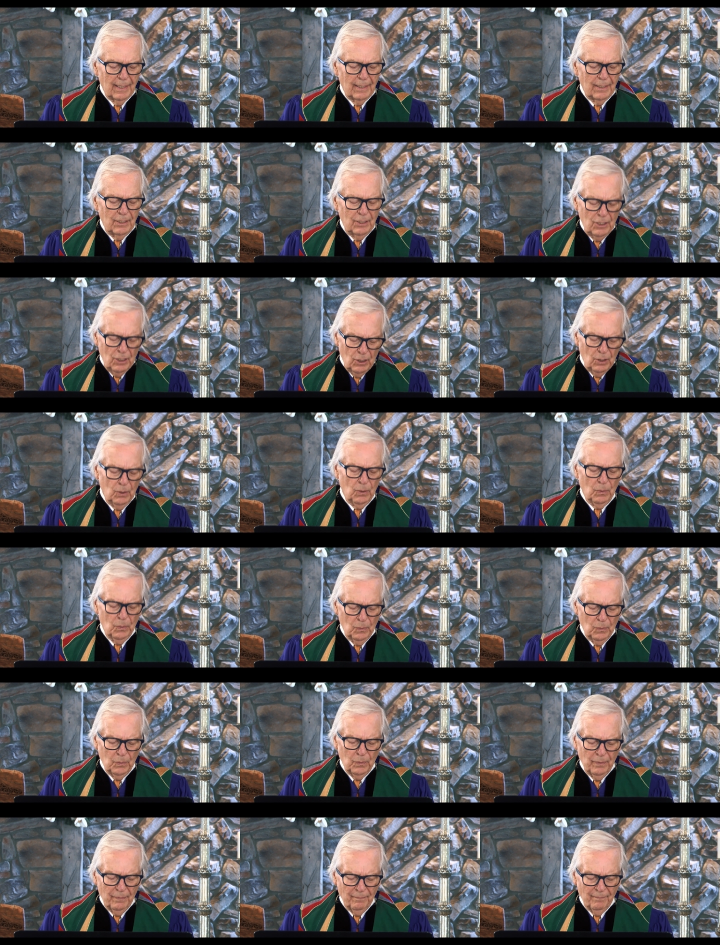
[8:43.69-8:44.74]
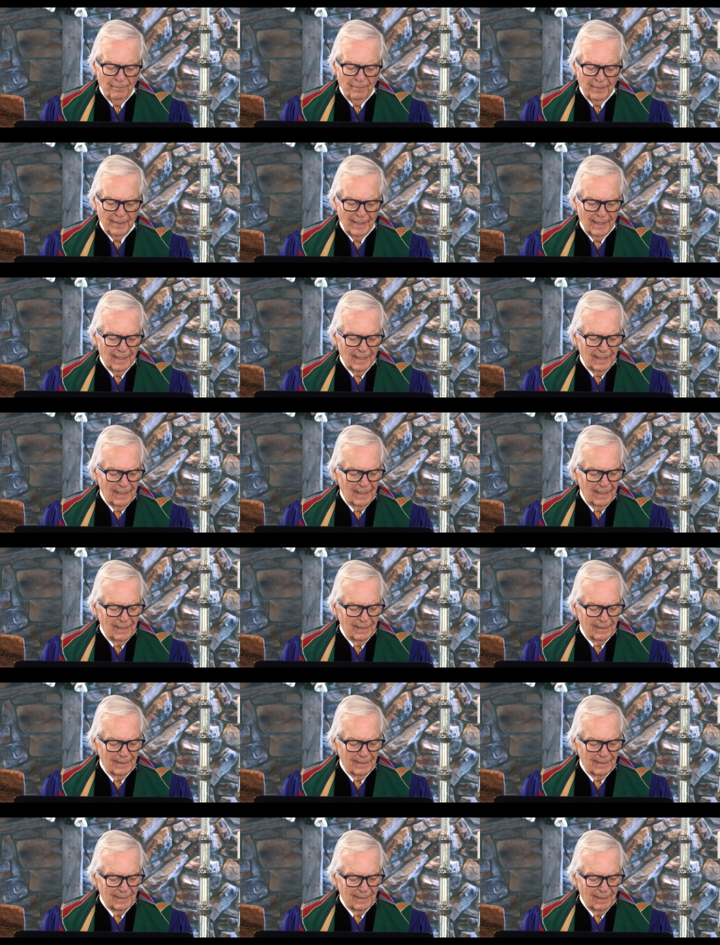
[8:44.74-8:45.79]
knew
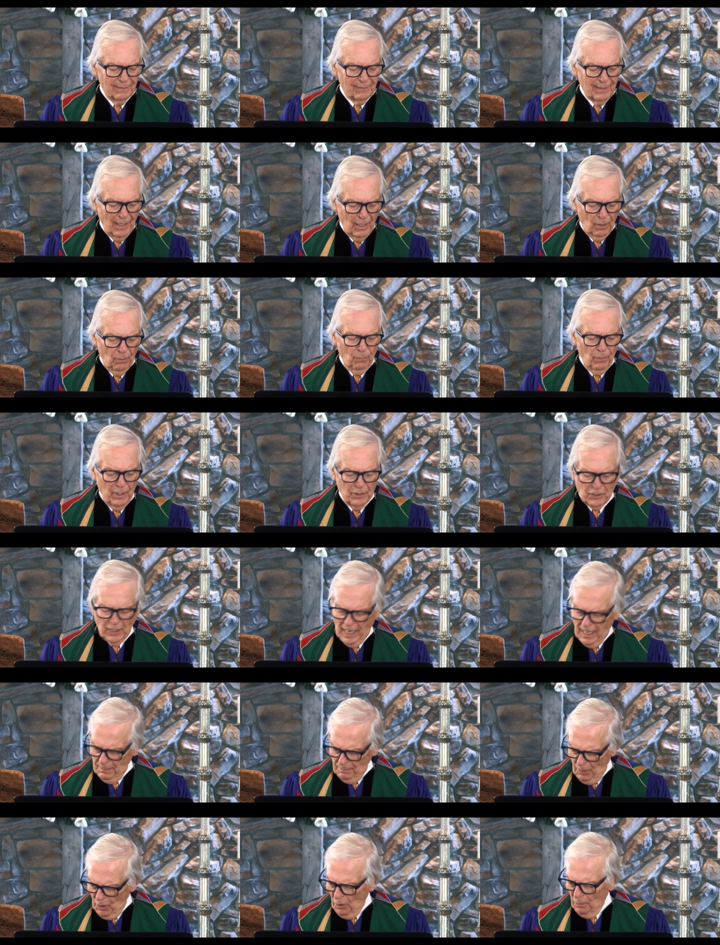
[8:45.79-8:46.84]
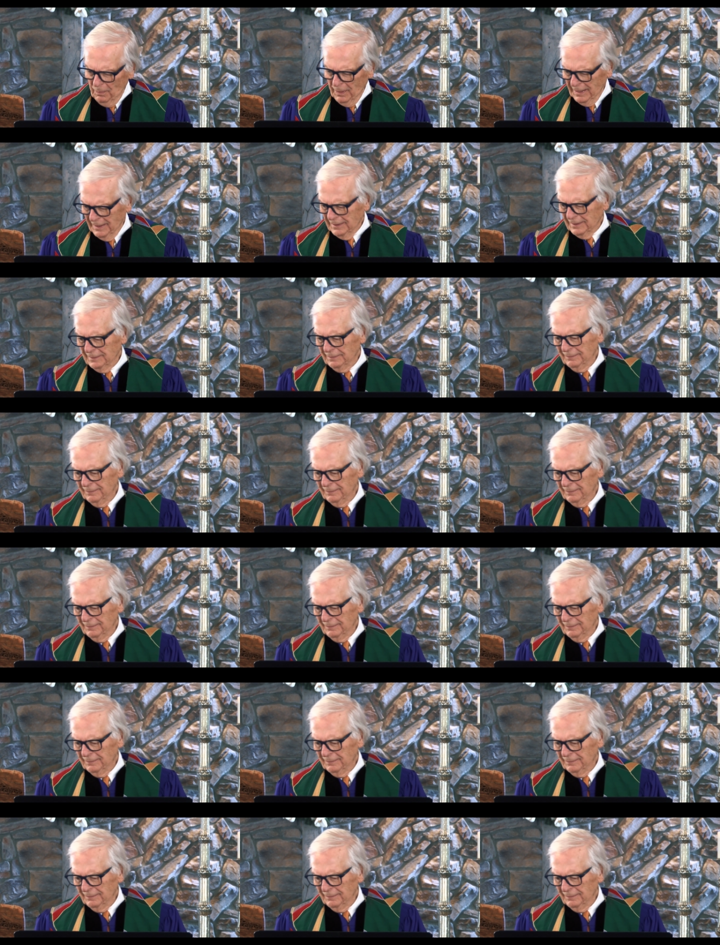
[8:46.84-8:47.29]
that there was a moment